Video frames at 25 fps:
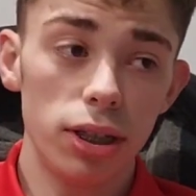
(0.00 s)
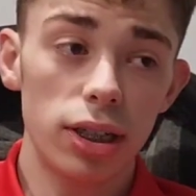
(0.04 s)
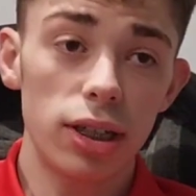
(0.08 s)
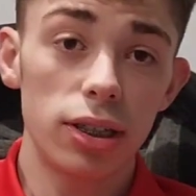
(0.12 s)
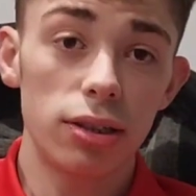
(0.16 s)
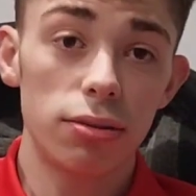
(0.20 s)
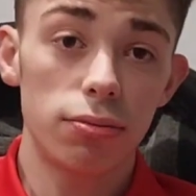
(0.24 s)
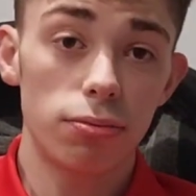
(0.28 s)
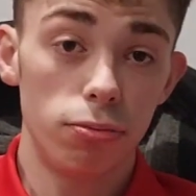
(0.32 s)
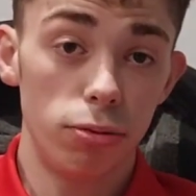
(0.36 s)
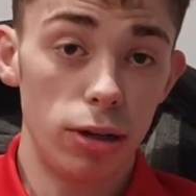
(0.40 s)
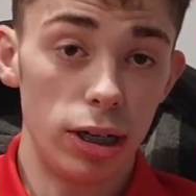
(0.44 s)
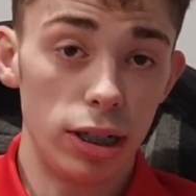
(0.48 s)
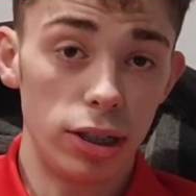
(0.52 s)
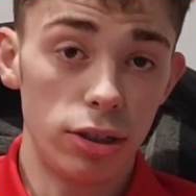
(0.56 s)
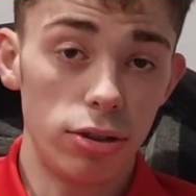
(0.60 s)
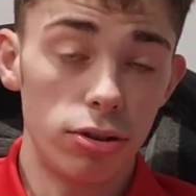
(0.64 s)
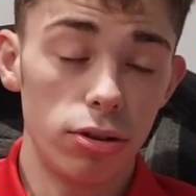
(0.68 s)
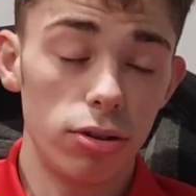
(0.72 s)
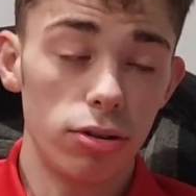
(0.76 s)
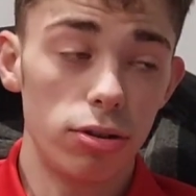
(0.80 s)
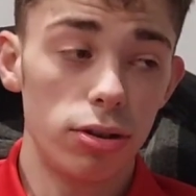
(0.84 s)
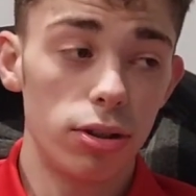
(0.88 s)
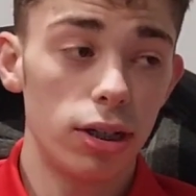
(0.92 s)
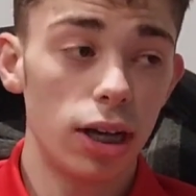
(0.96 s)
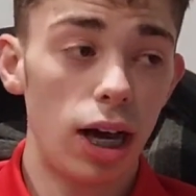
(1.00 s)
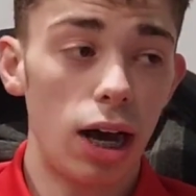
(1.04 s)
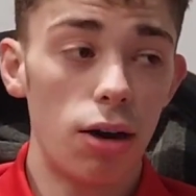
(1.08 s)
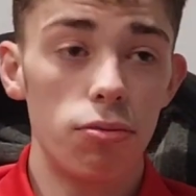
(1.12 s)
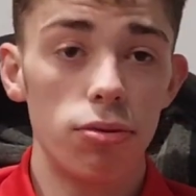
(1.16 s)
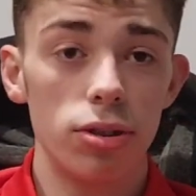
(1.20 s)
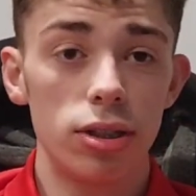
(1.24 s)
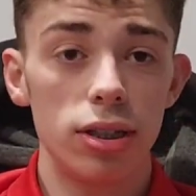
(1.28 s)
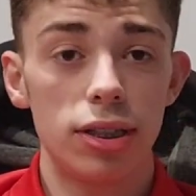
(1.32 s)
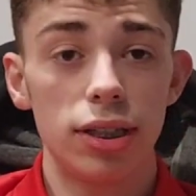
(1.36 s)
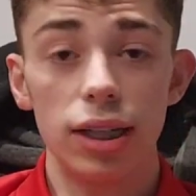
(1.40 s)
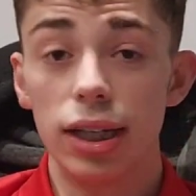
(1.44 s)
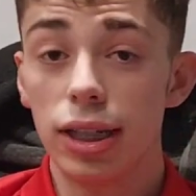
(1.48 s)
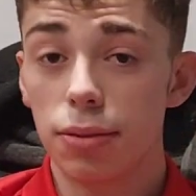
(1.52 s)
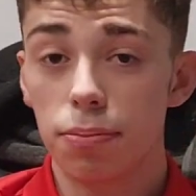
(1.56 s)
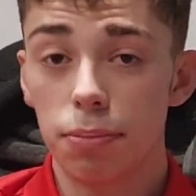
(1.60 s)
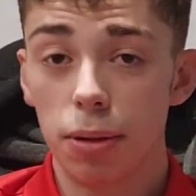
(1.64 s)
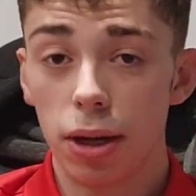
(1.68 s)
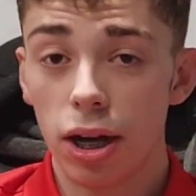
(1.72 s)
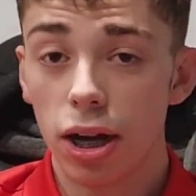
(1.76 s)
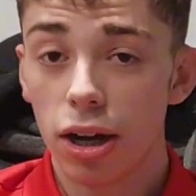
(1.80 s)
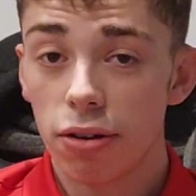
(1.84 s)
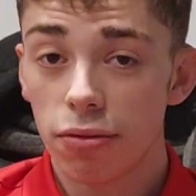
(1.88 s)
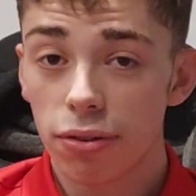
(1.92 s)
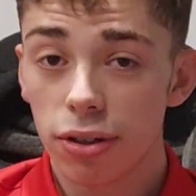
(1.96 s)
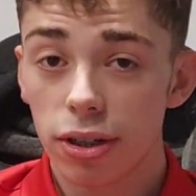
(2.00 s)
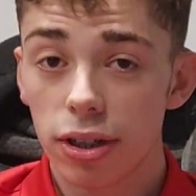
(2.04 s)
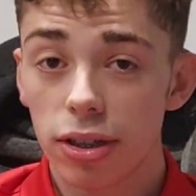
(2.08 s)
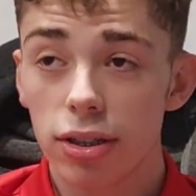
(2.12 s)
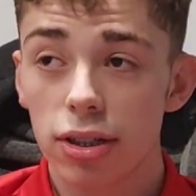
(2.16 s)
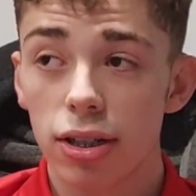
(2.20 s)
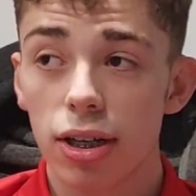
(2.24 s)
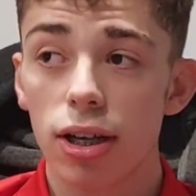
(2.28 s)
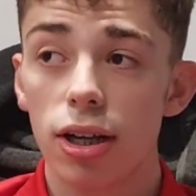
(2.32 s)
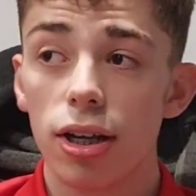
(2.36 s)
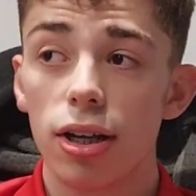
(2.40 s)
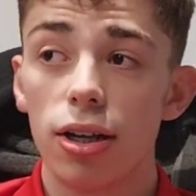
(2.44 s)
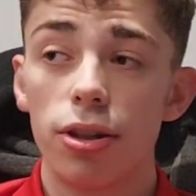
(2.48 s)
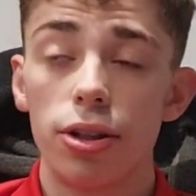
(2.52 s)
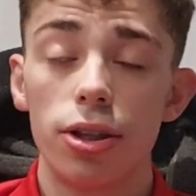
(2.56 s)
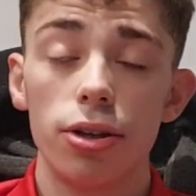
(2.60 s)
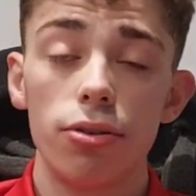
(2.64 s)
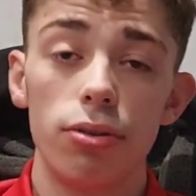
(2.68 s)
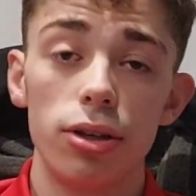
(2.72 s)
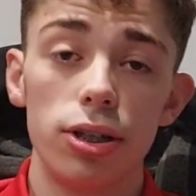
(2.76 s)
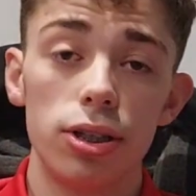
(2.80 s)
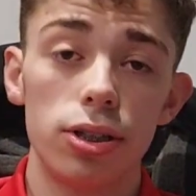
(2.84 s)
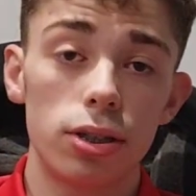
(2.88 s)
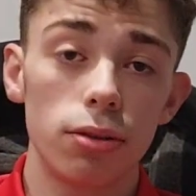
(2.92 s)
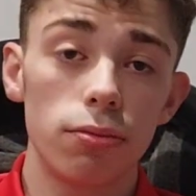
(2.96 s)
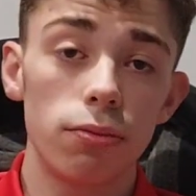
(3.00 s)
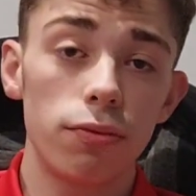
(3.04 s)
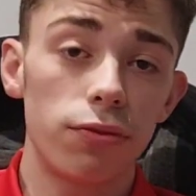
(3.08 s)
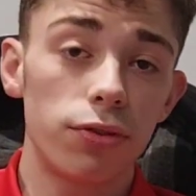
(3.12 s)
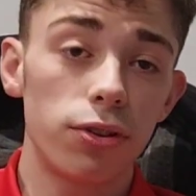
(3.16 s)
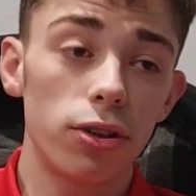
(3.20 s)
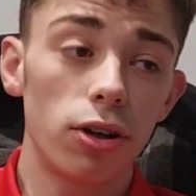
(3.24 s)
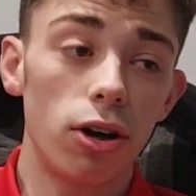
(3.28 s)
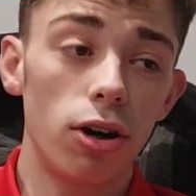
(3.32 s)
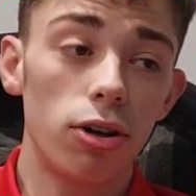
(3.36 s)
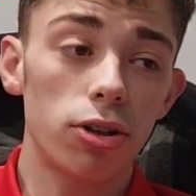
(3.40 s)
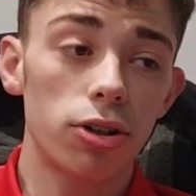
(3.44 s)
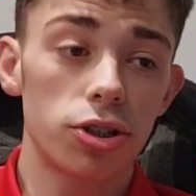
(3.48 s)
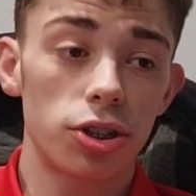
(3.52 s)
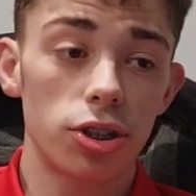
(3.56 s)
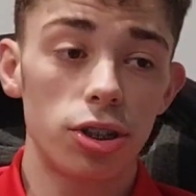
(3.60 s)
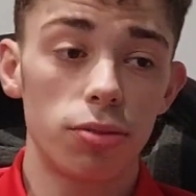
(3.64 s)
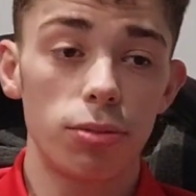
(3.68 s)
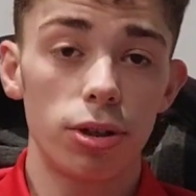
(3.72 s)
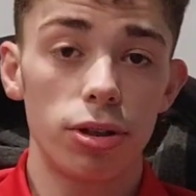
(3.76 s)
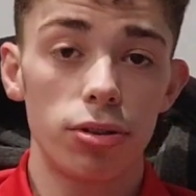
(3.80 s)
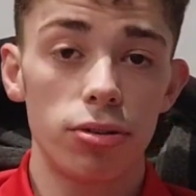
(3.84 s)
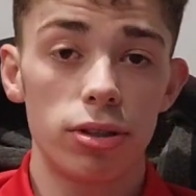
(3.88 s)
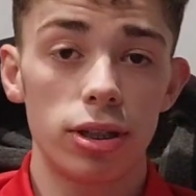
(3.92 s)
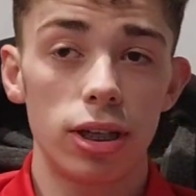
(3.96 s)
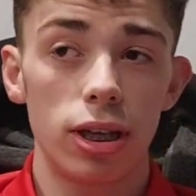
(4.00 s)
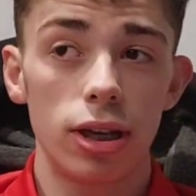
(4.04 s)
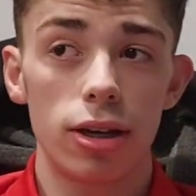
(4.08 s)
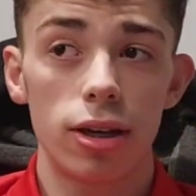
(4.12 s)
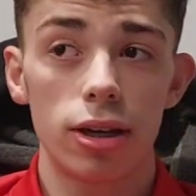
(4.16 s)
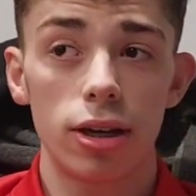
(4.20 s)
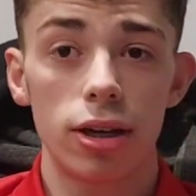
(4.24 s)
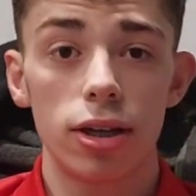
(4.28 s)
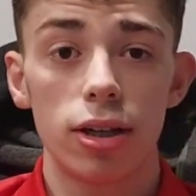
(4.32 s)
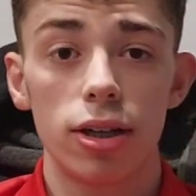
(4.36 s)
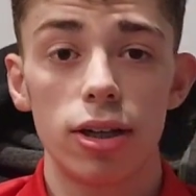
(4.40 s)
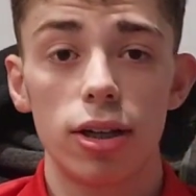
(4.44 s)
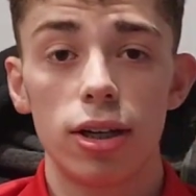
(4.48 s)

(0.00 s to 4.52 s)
is really good. I wouldn't say it's perfect. There is some flaws to the music.